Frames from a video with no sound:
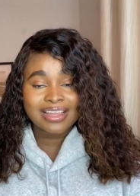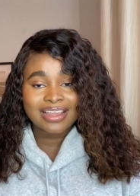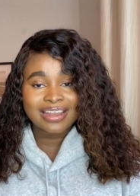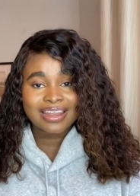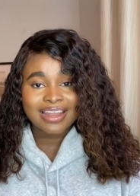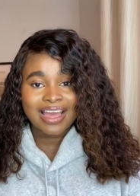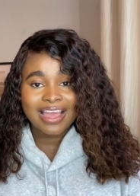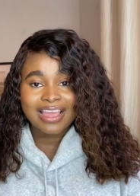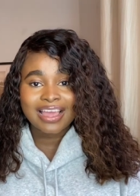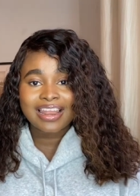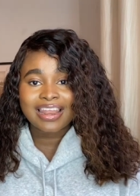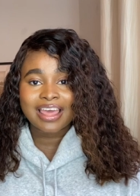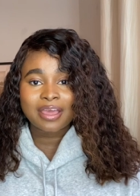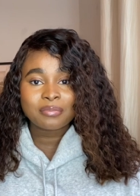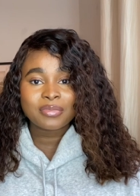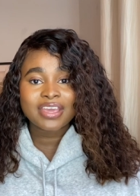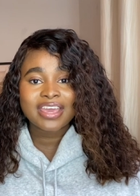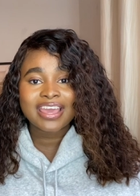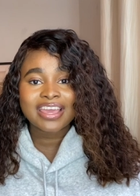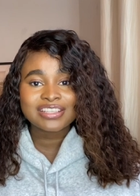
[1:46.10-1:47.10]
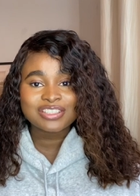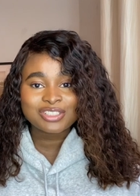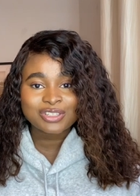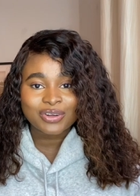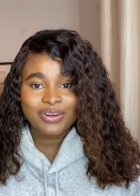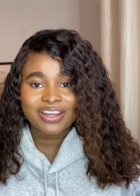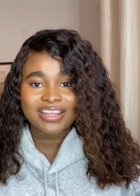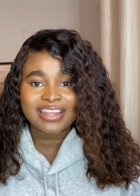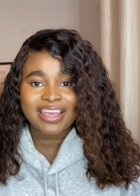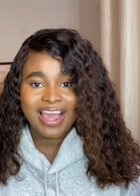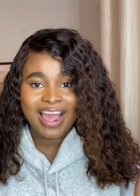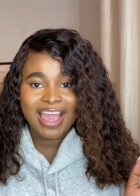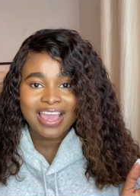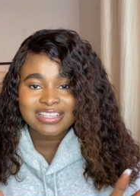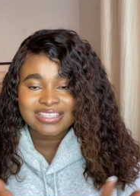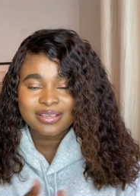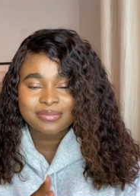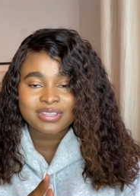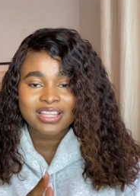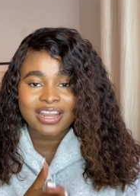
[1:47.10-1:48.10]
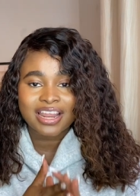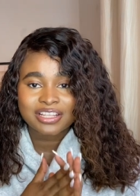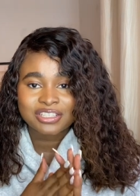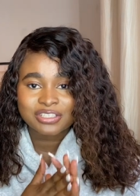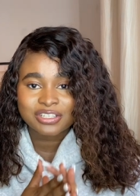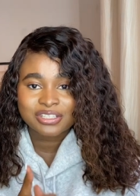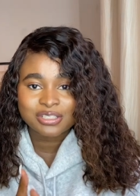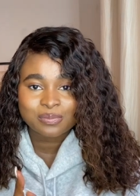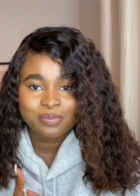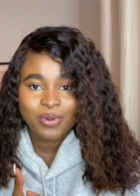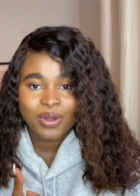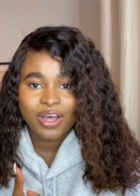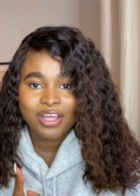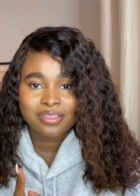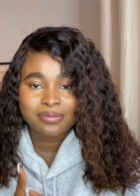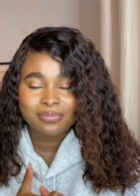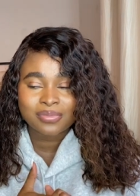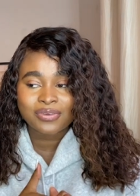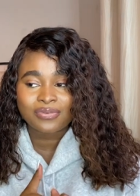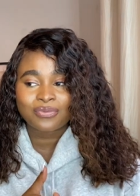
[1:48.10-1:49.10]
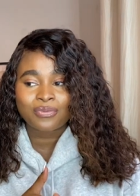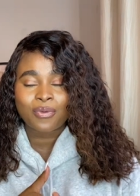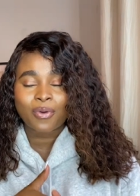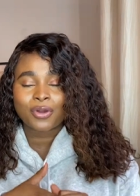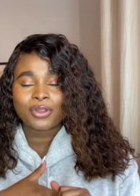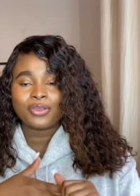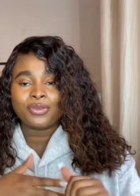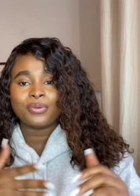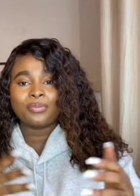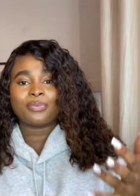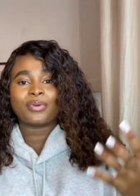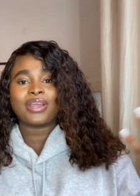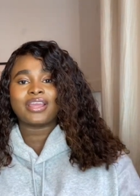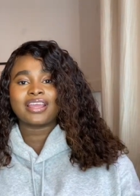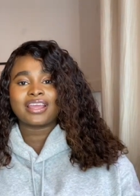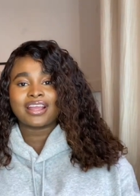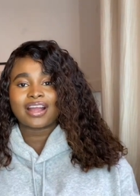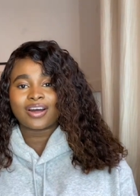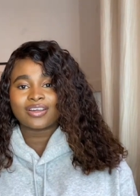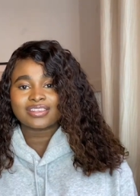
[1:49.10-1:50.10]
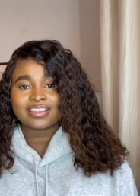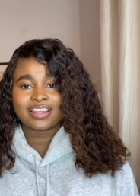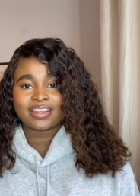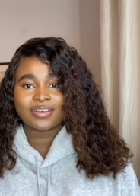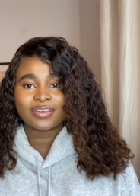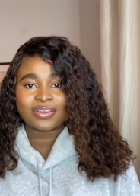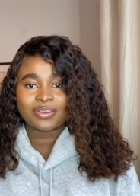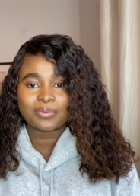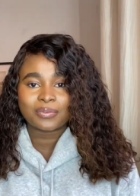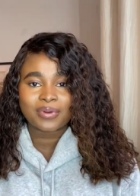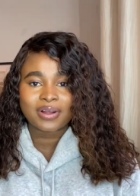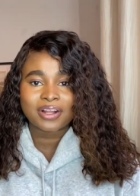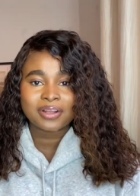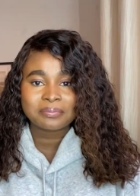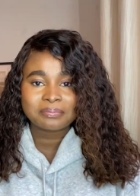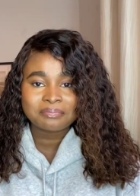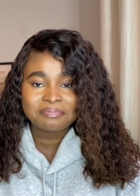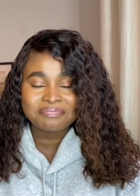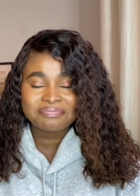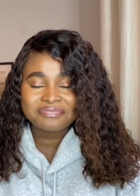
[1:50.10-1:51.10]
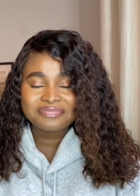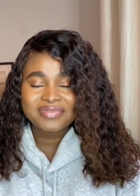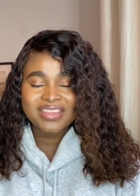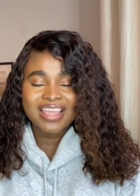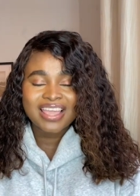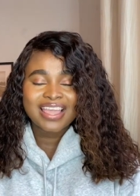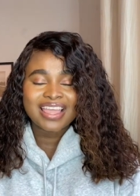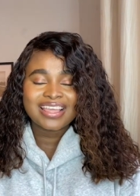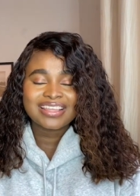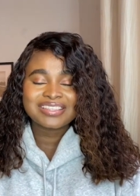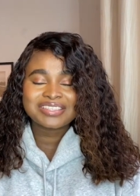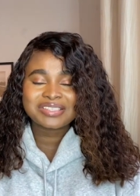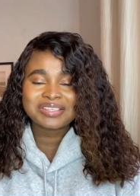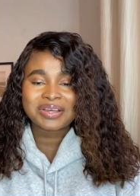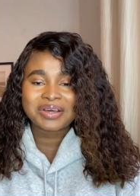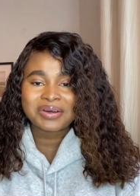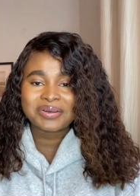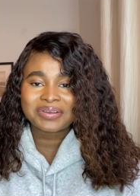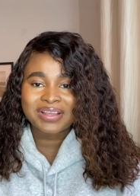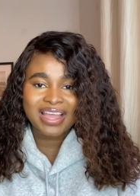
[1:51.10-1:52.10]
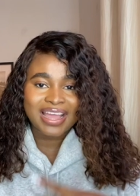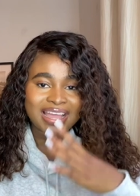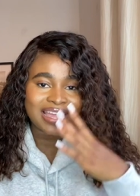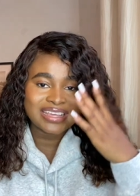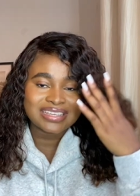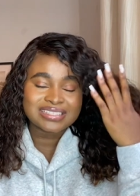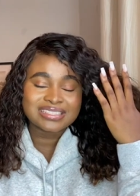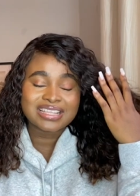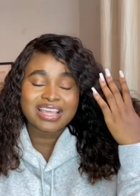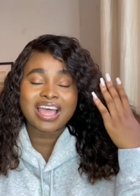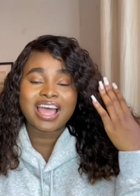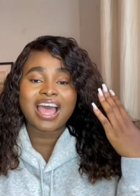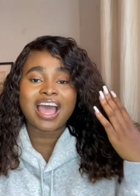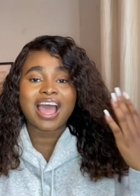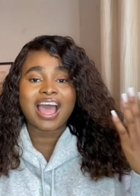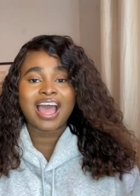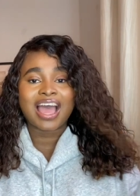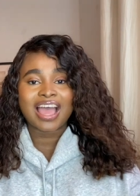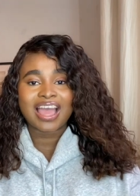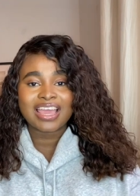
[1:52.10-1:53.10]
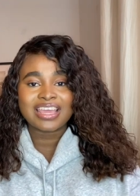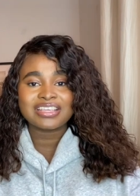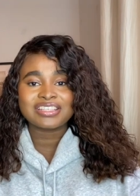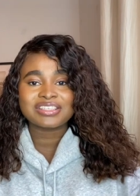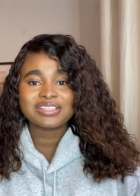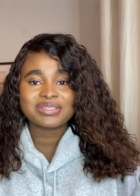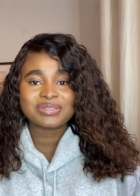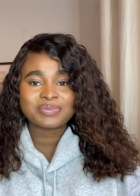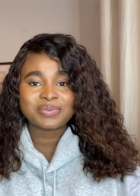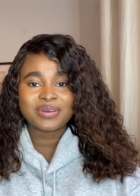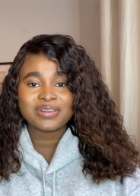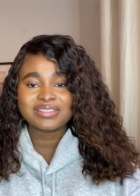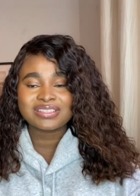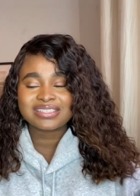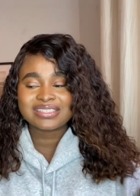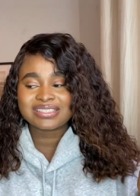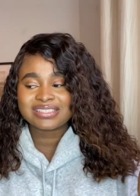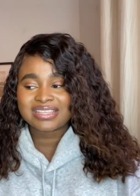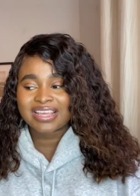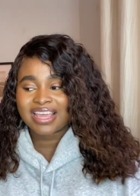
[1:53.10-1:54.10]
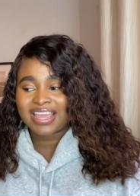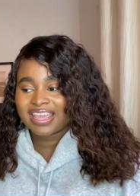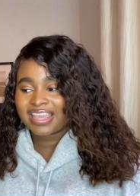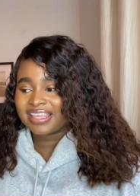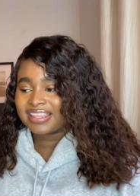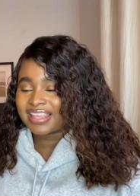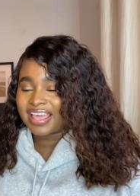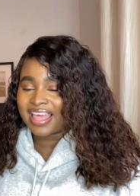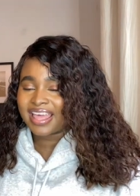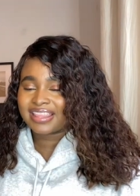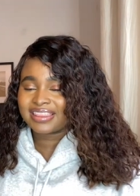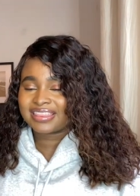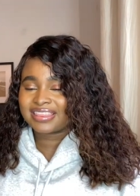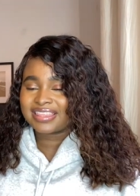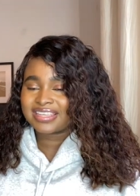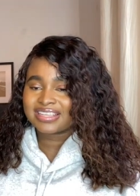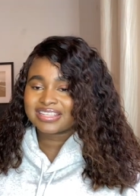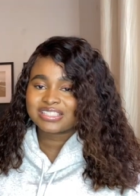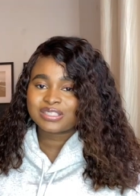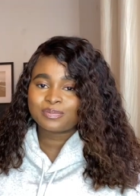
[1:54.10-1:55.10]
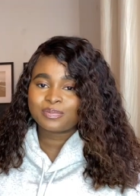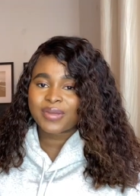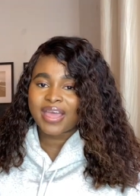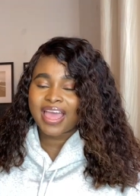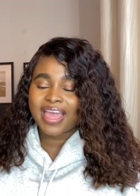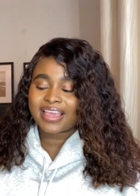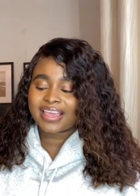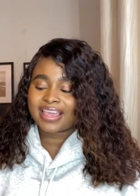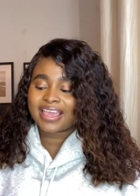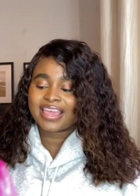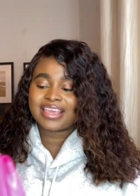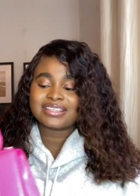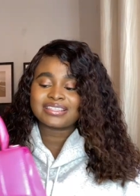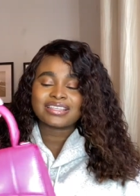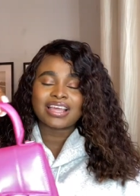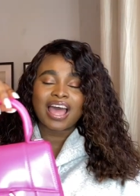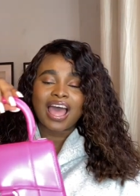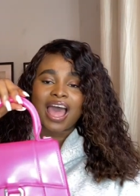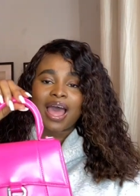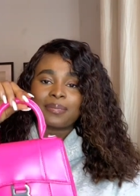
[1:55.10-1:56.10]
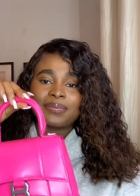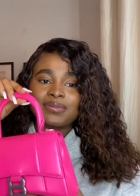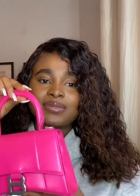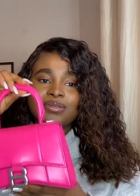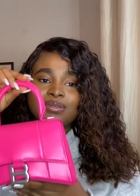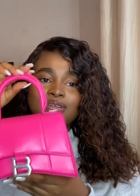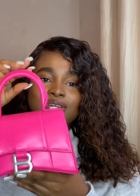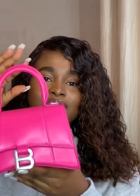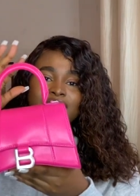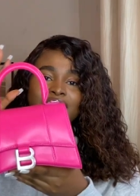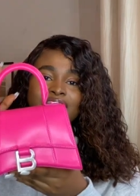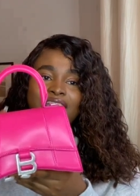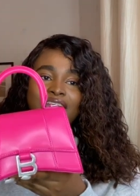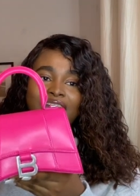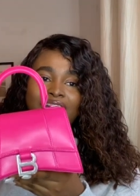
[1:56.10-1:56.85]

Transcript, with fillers: like let me enjoy the item that i just bought before you bringing out another one so guys, I just want to say that this bag is absolutely